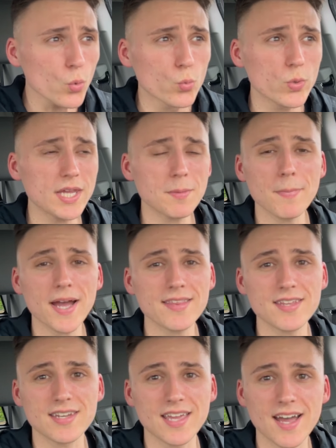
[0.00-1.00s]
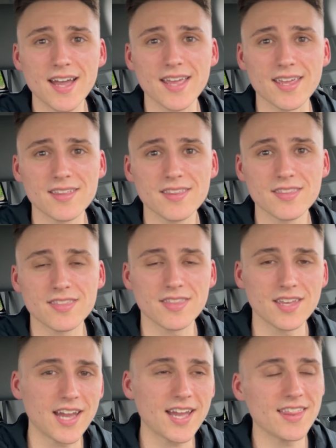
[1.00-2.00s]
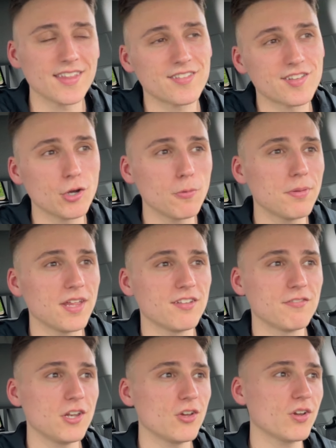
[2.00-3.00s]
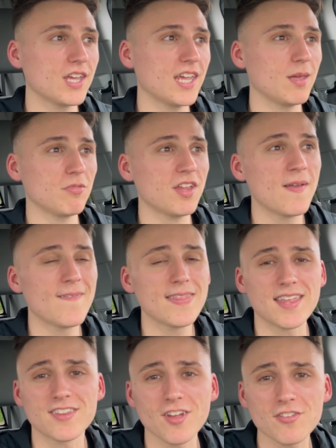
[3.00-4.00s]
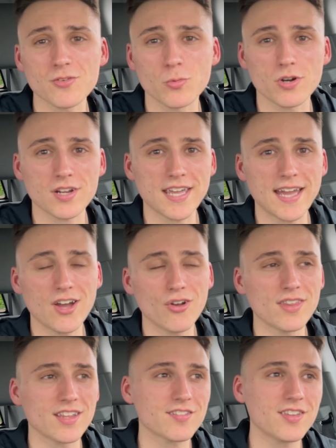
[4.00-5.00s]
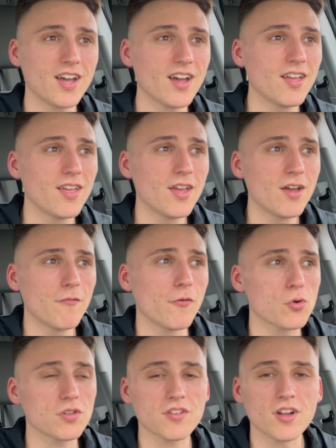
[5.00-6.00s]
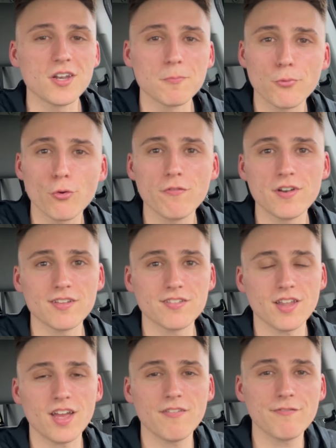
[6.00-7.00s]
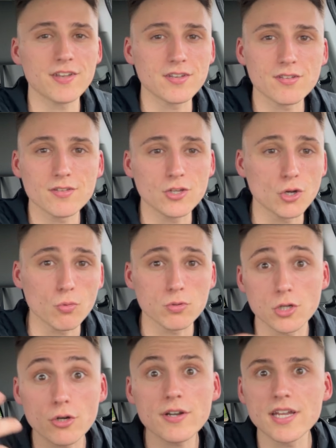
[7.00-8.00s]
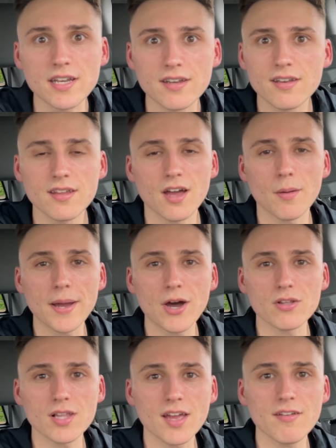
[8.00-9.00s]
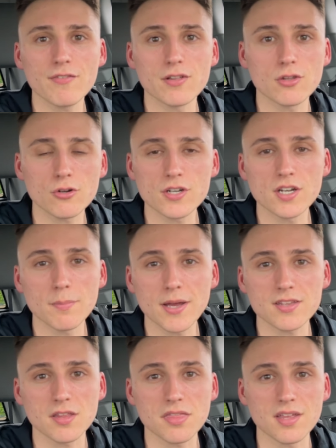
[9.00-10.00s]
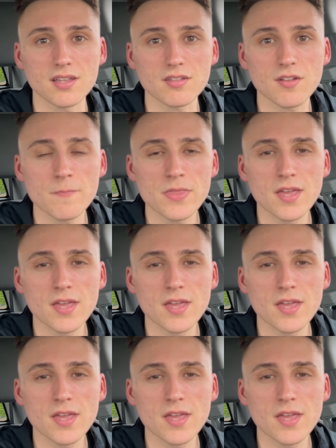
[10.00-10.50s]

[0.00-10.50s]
weak-minded guy, the guy that still plays video games, that doesn't work out, that's not focused on improving his life and, you know, learning about life and learning about the things